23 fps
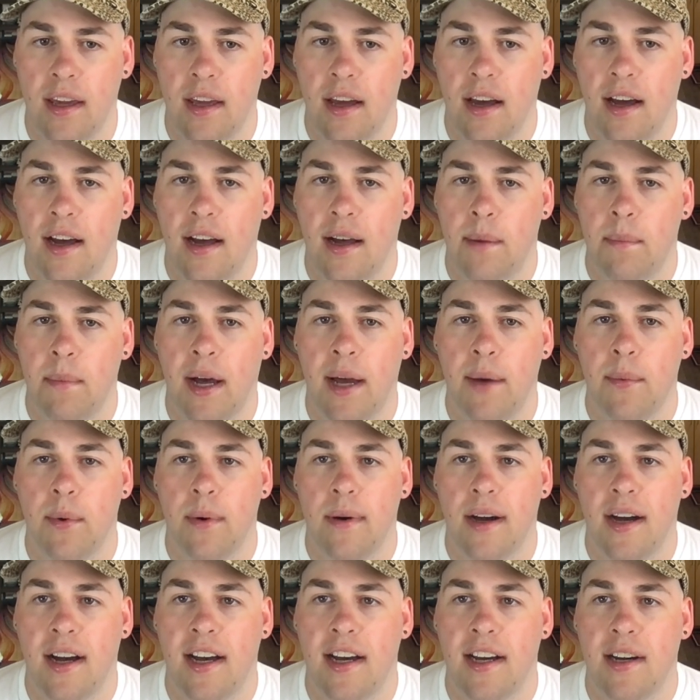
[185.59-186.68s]
One
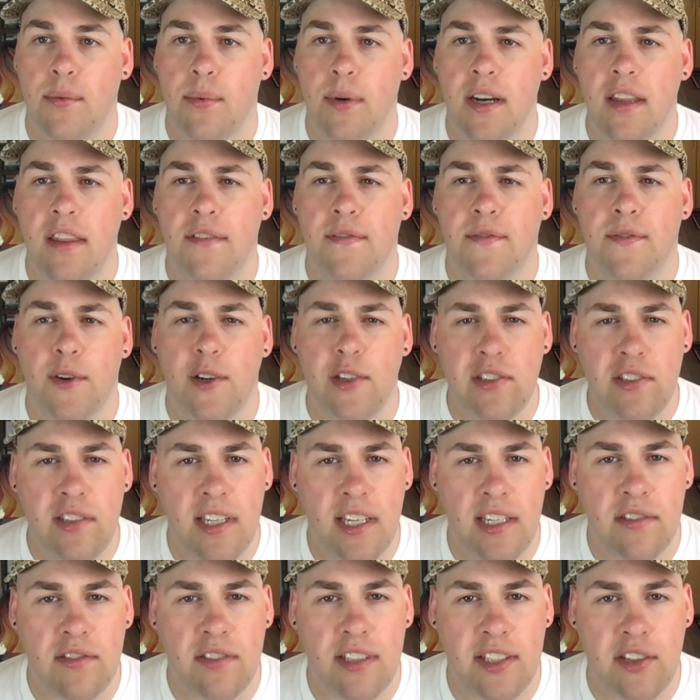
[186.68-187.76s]
of the first
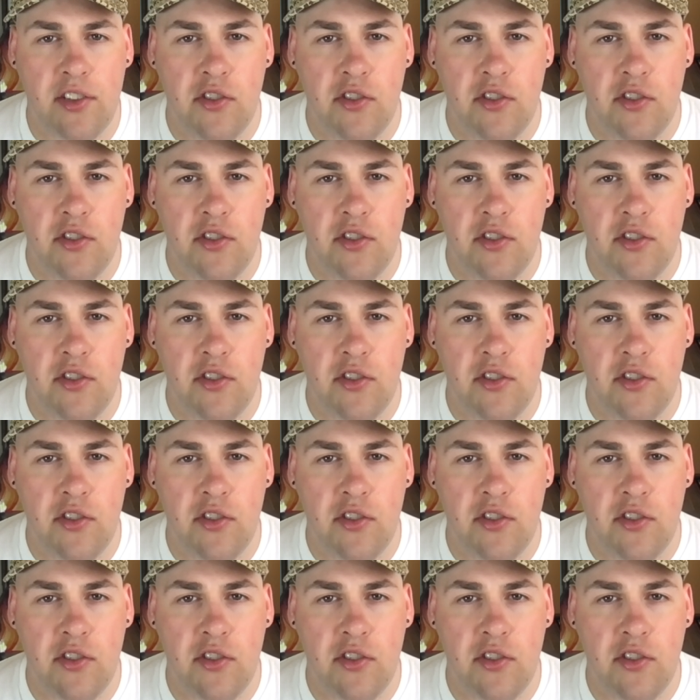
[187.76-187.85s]
things that